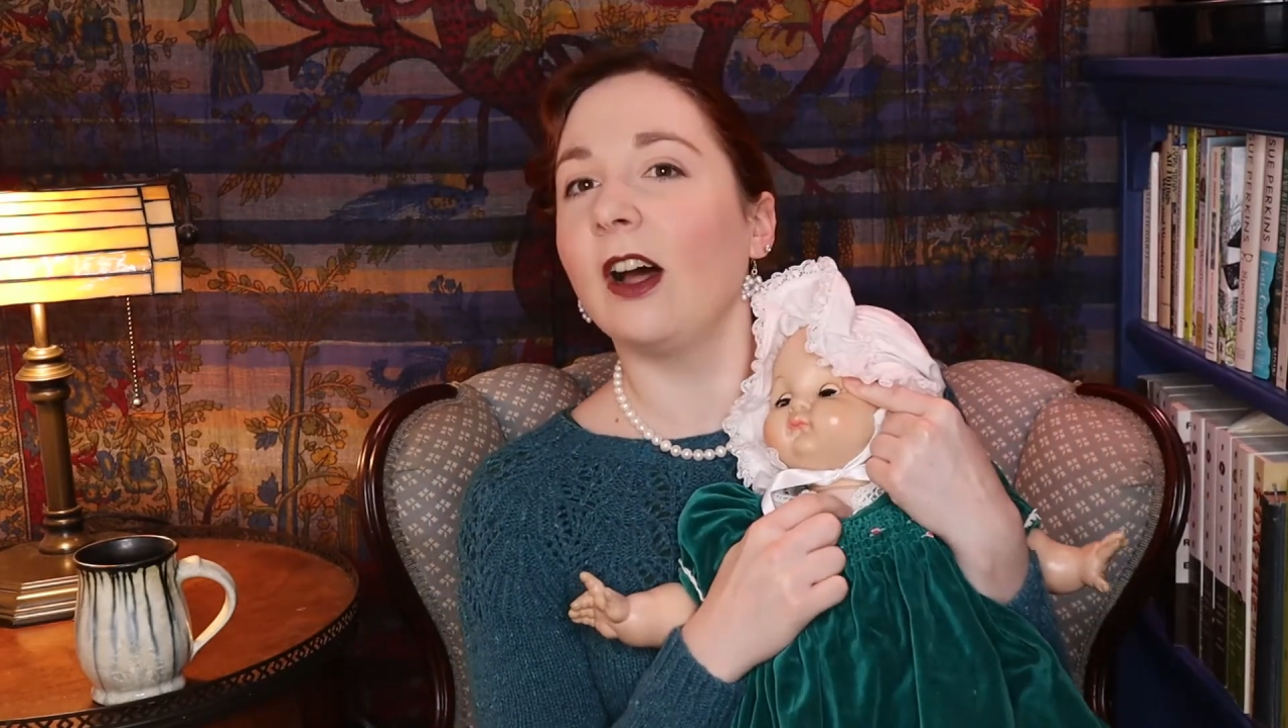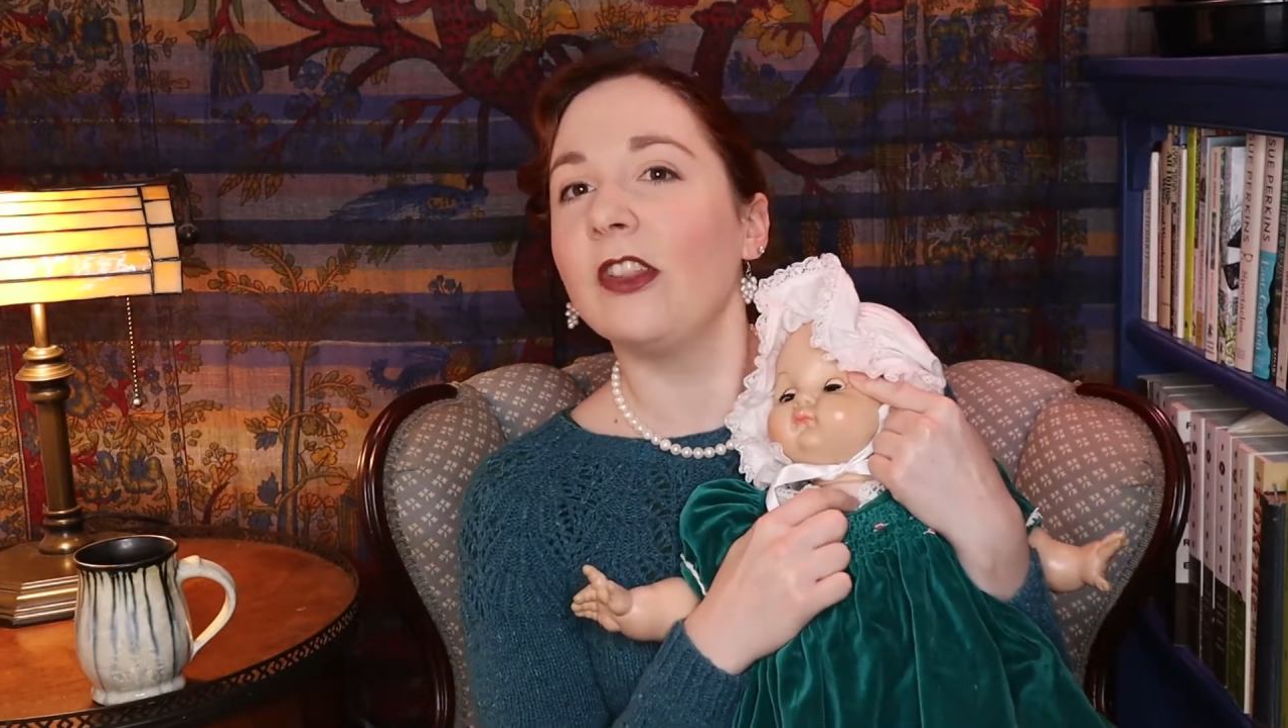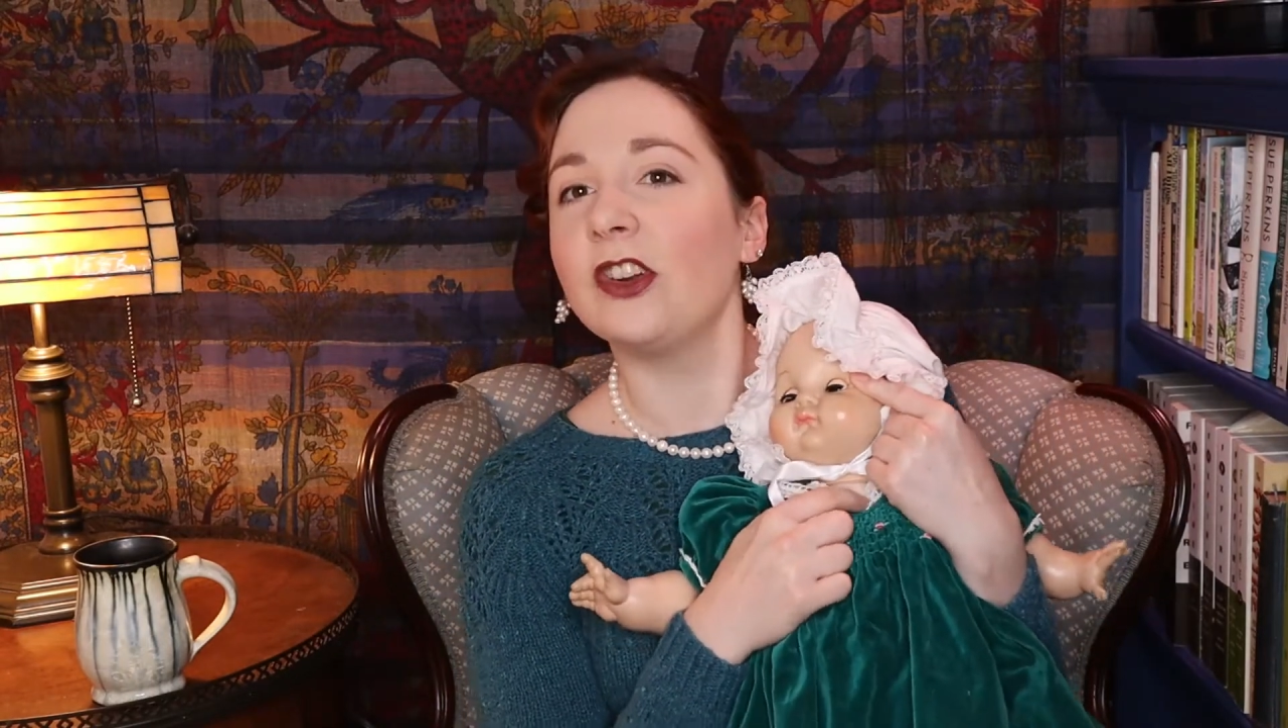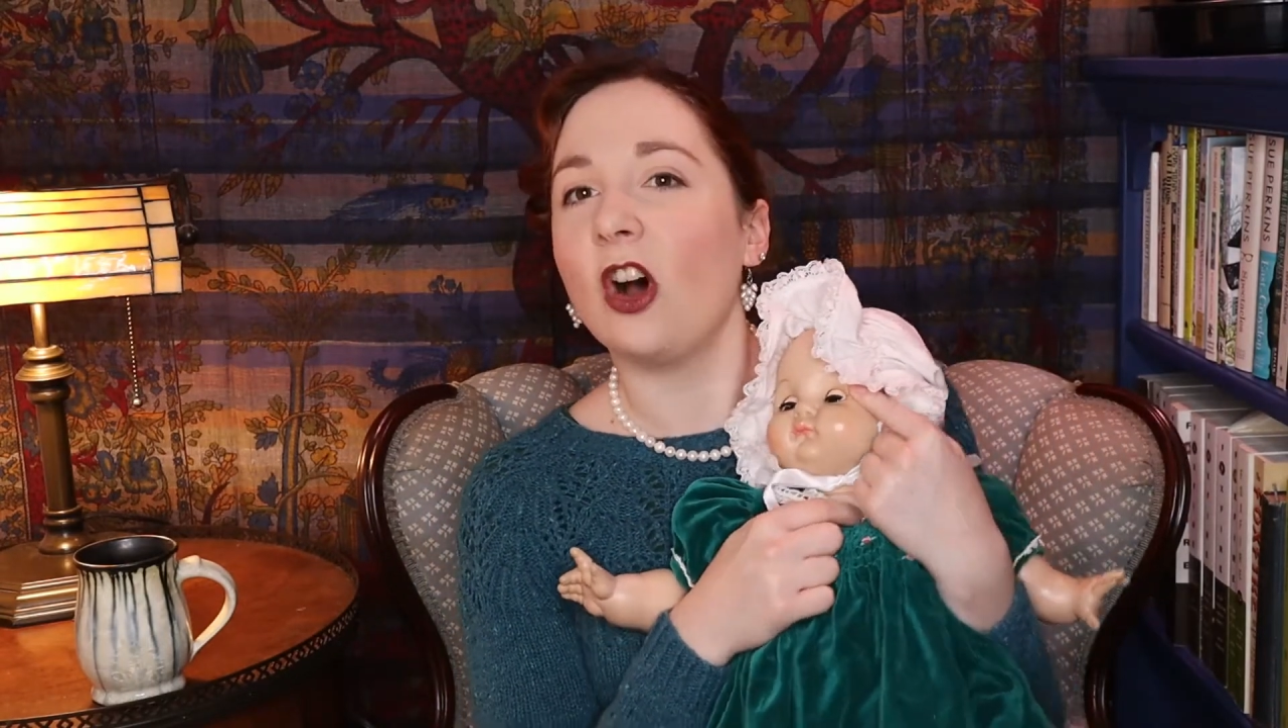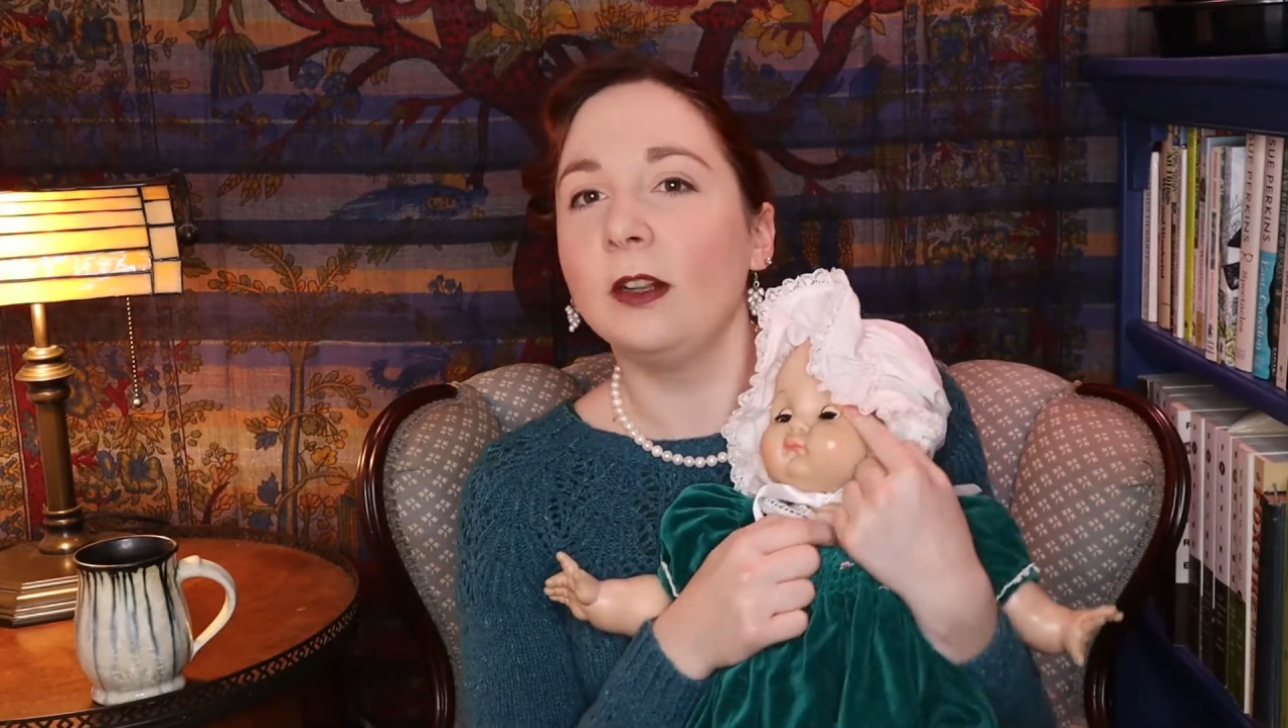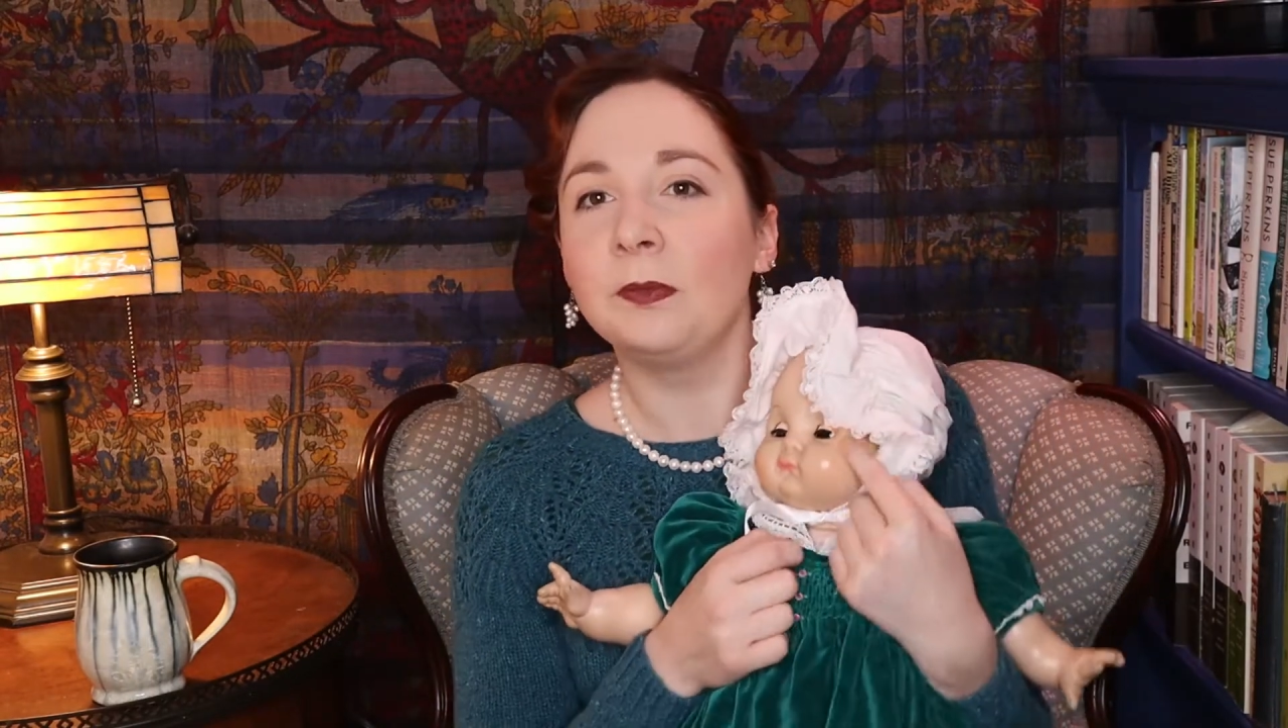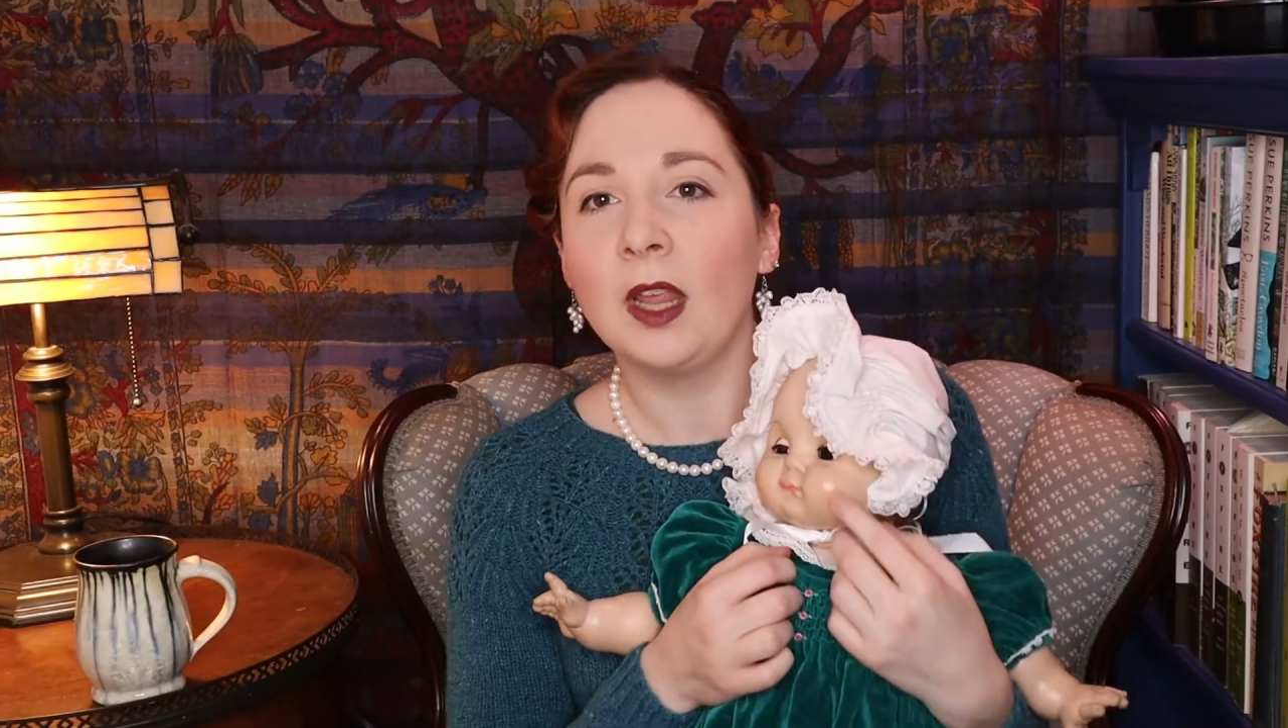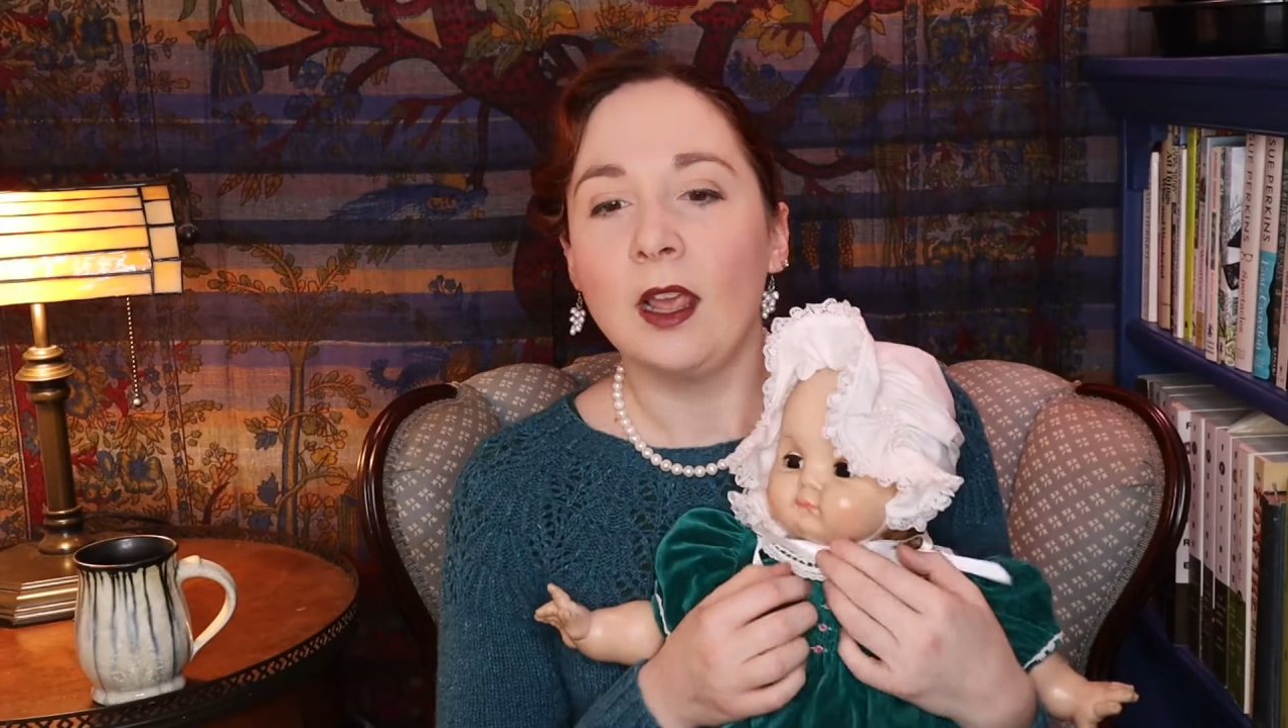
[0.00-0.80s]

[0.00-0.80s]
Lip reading: on the doll,